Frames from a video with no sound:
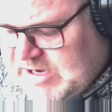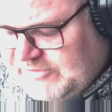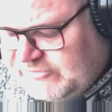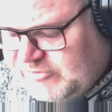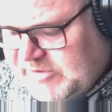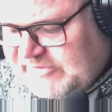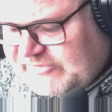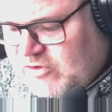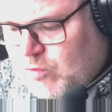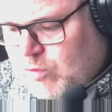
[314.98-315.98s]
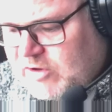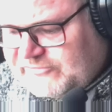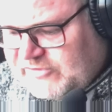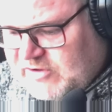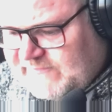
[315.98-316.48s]
And to be honest, I don't
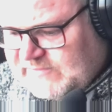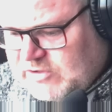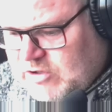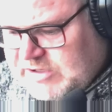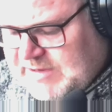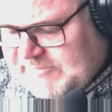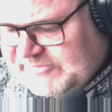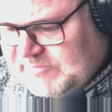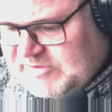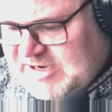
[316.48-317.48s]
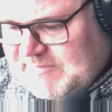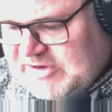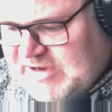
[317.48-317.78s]
watch an awful lot on Amazon Prime.